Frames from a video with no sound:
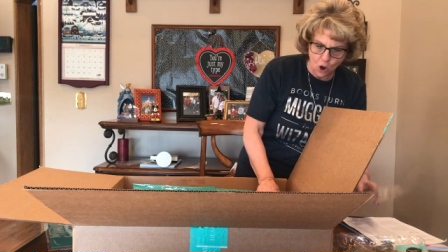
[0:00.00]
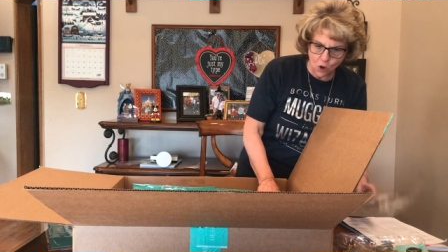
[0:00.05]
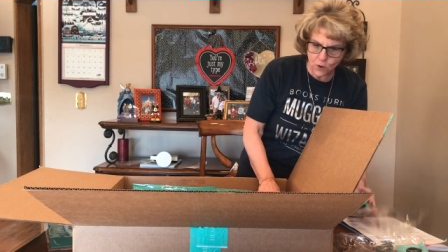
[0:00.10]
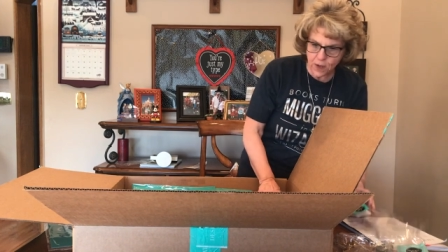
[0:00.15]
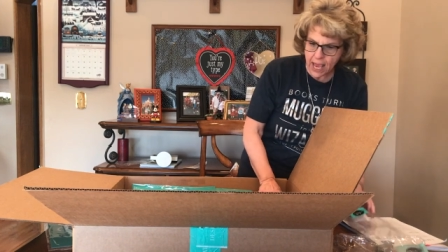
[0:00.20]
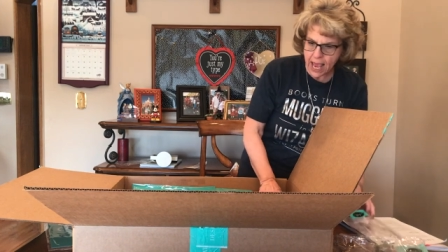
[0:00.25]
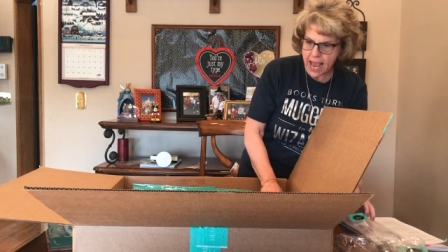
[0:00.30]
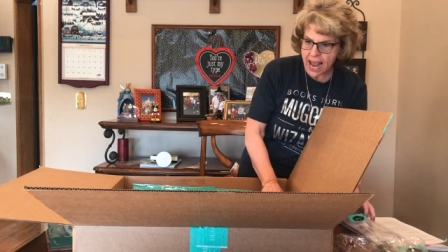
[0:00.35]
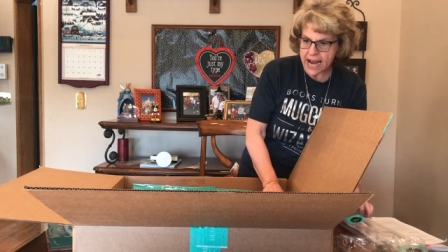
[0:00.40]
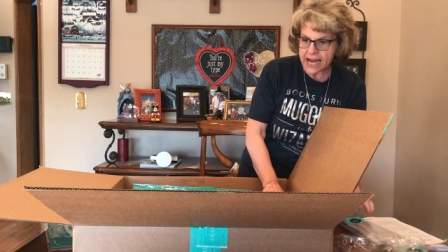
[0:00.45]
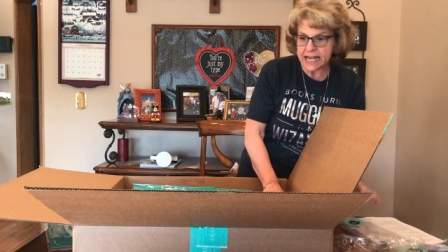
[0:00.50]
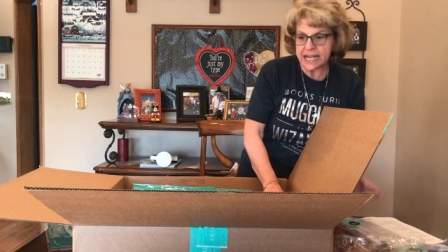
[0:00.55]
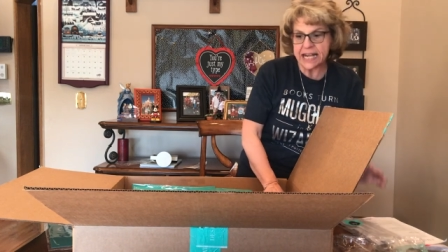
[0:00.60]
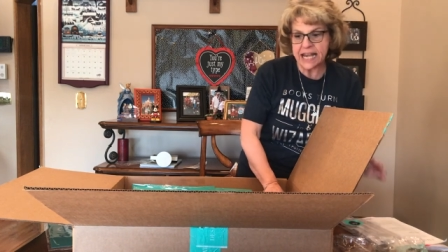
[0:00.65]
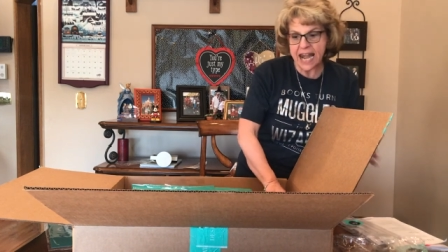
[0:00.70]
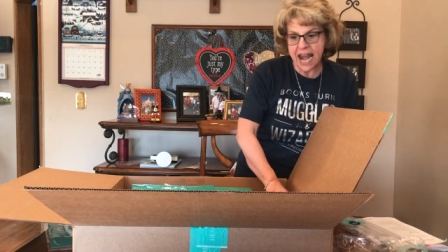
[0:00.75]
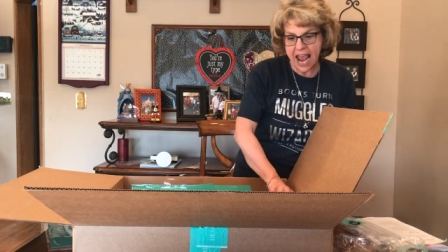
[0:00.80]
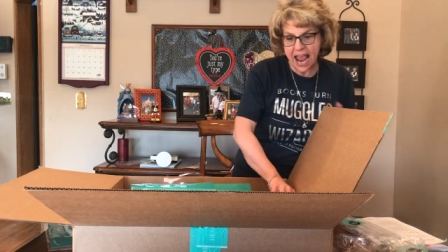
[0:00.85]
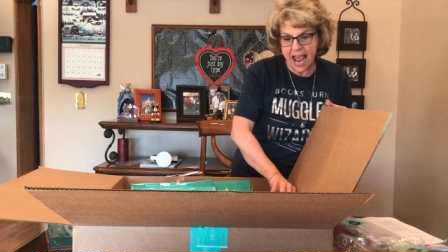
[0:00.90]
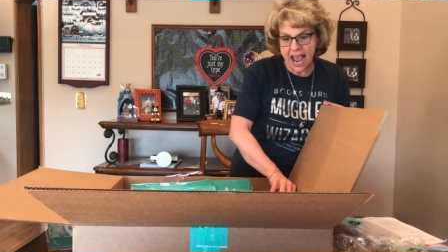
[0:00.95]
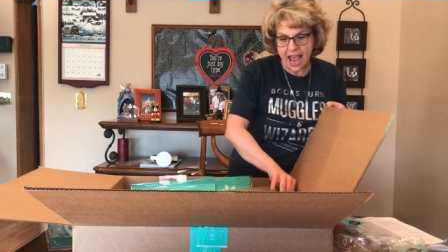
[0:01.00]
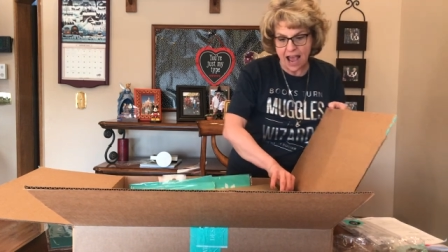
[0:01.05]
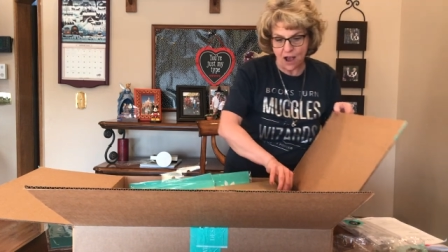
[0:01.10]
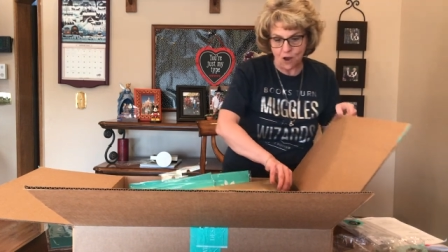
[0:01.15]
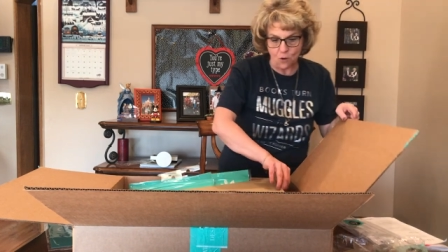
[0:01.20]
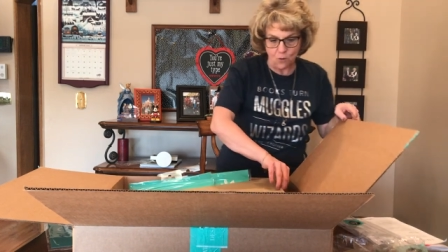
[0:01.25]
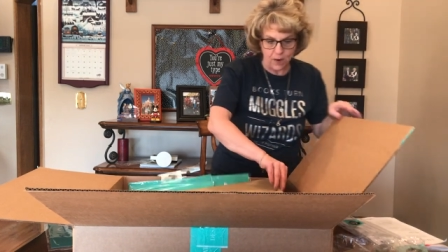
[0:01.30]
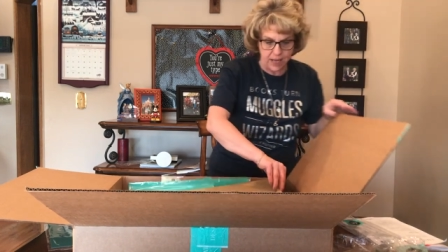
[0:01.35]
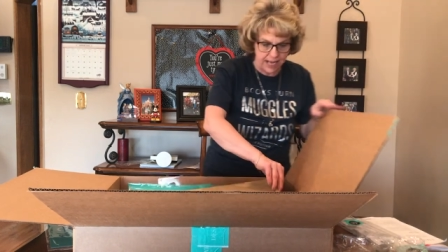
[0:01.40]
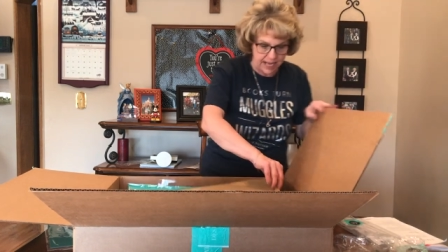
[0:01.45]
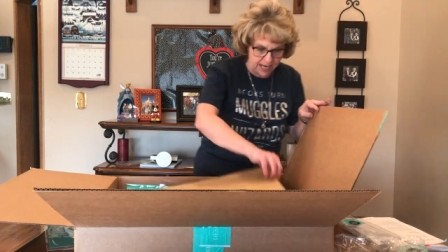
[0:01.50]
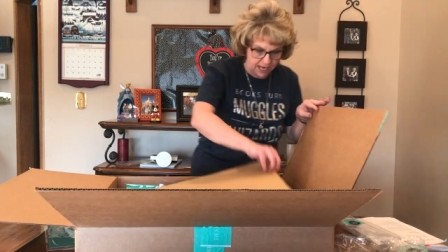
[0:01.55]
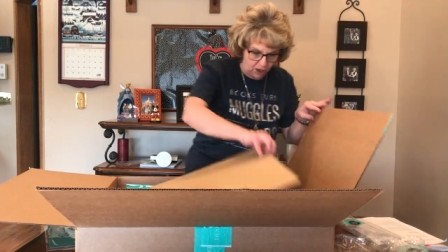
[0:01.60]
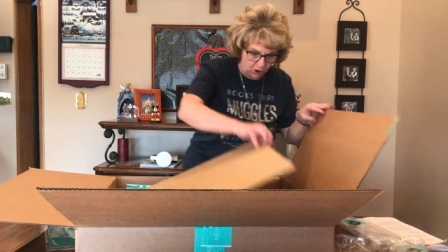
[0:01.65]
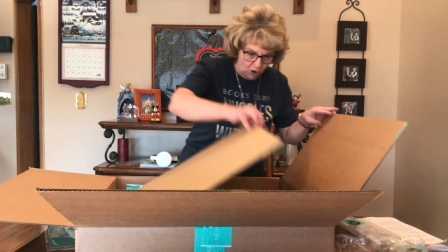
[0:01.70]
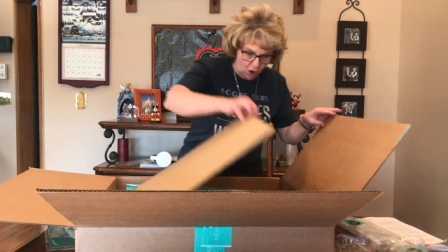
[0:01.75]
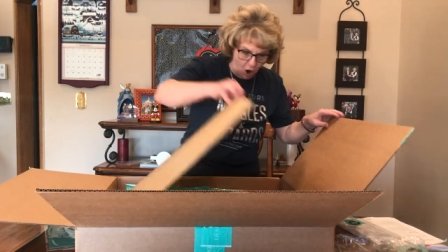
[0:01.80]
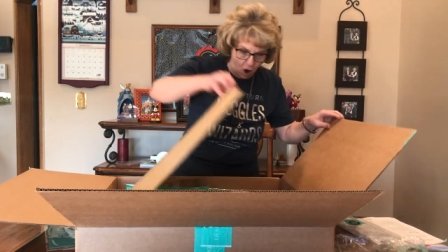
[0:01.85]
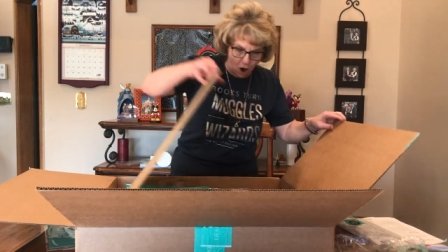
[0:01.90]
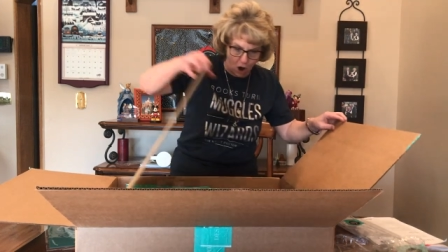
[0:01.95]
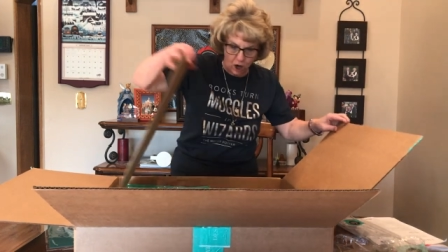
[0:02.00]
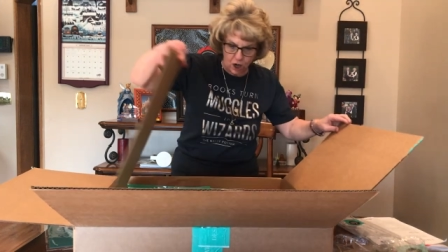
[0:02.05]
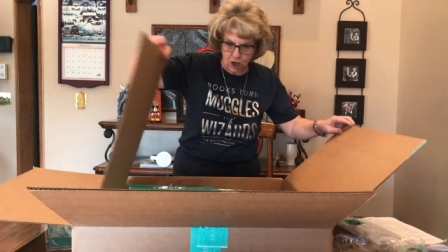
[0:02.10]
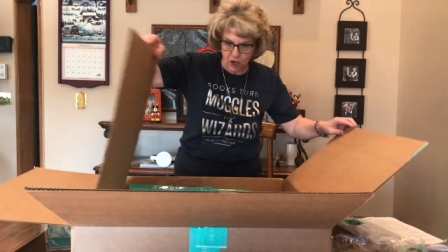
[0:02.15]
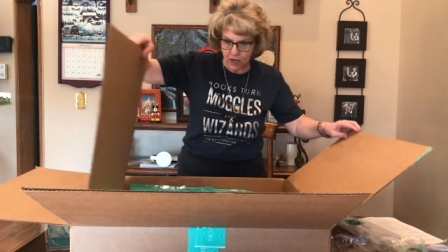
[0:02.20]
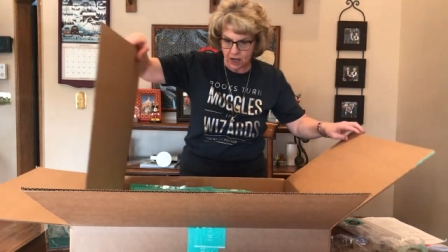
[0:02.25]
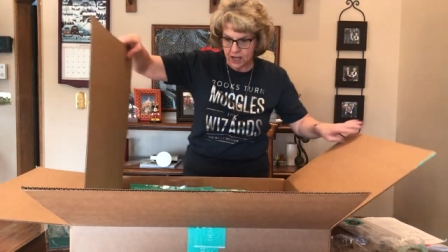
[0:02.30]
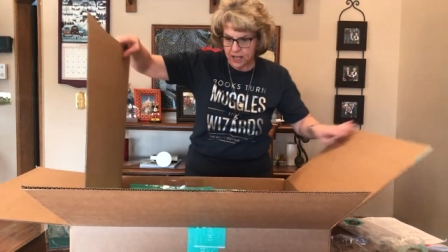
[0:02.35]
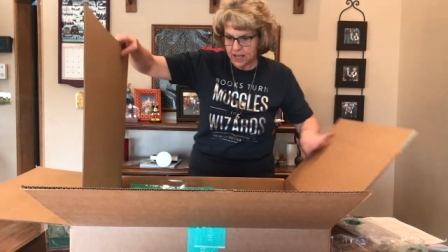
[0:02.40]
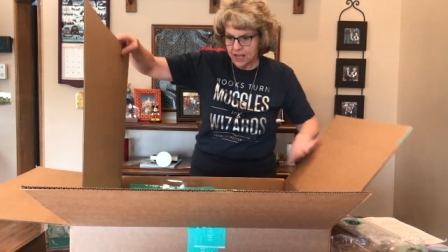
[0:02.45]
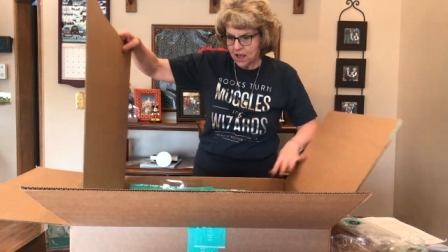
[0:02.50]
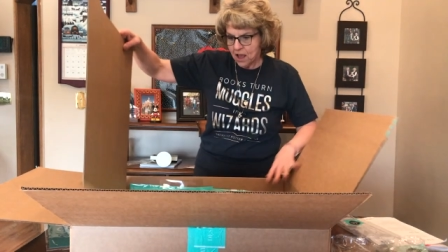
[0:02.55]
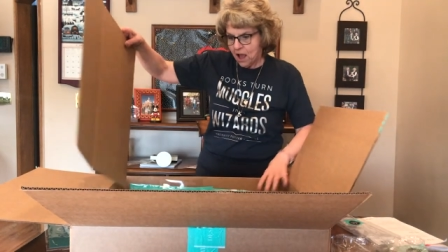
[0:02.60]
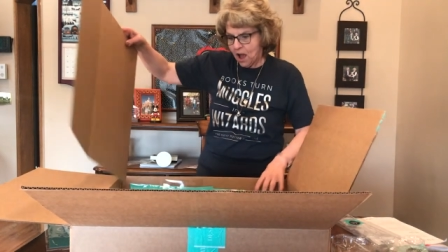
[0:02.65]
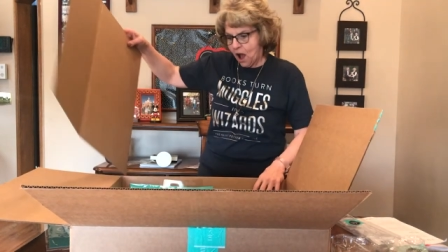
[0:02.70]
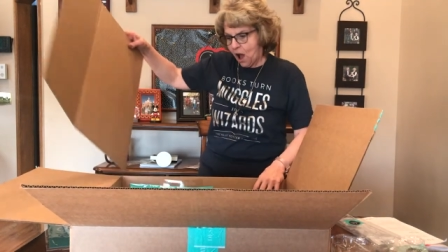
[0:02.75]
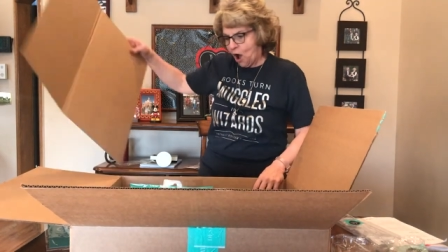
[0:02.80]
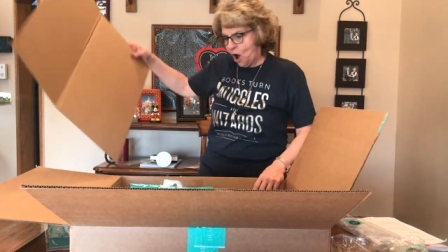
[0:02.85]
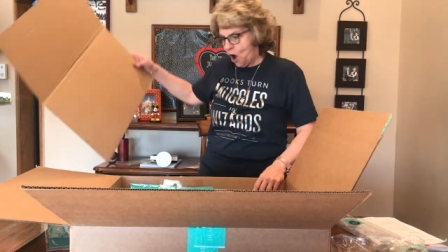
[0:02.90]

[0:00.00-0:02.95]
Okay, now. Oh, here this is are, exciting.